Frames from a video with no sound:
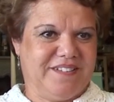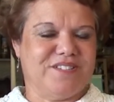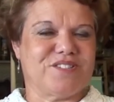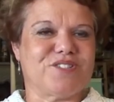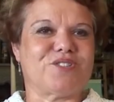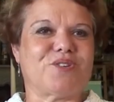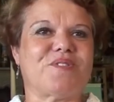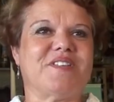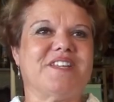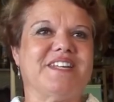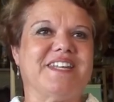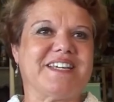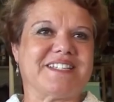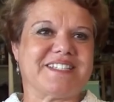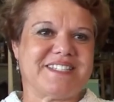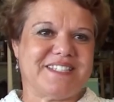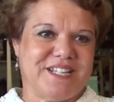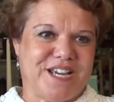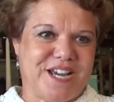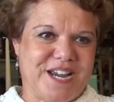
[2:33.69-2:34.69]
So the
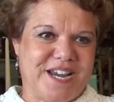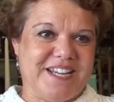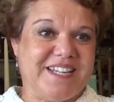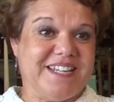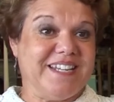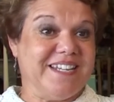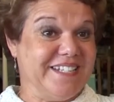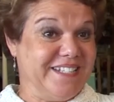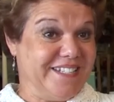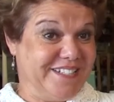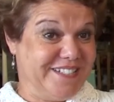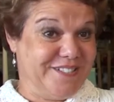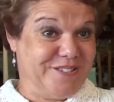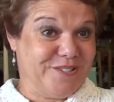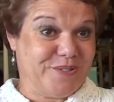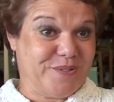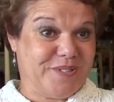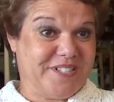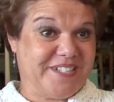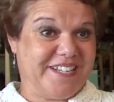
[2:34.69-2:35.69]
next night he did
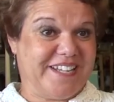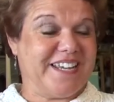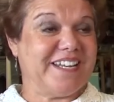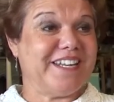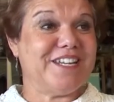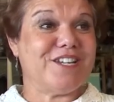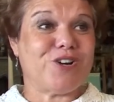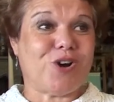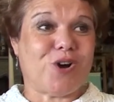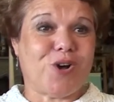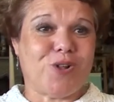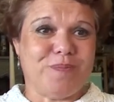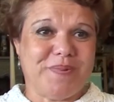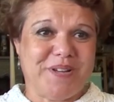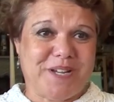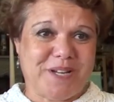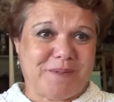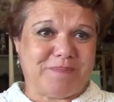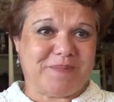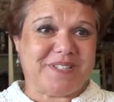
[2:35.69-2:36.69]
do it, and he called
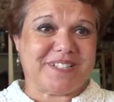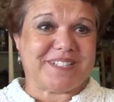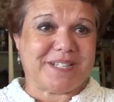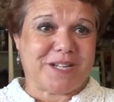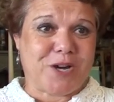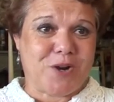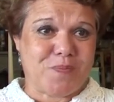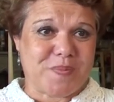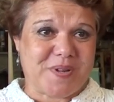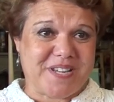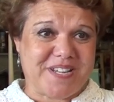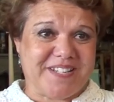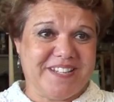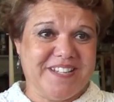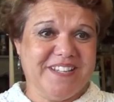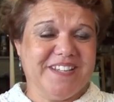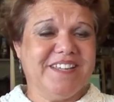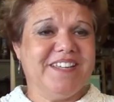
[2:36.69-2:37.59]
me up to tell me